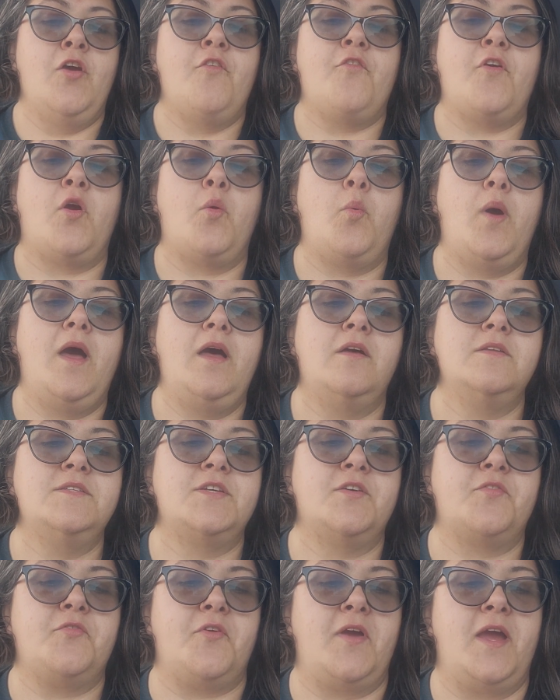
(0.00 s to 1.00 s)
Farewell,
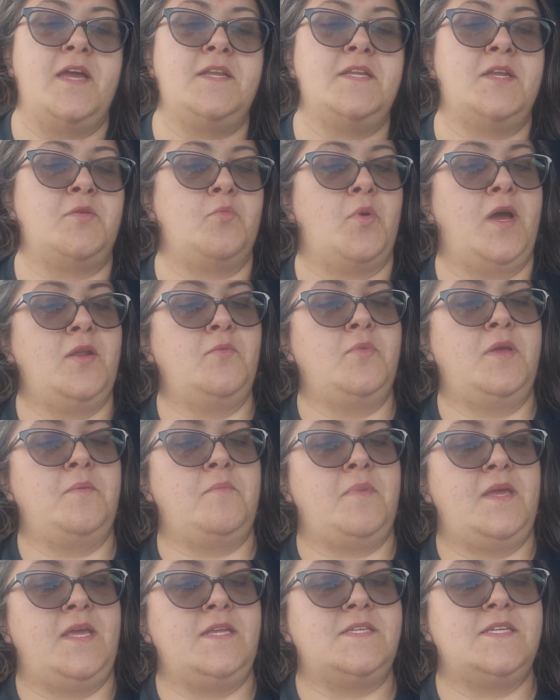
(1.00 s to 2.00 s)
dear friend, and when we
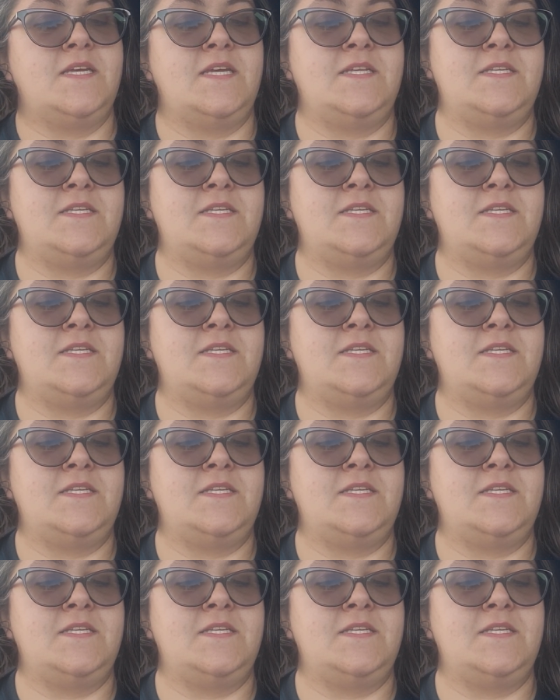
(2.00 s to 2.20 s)
meet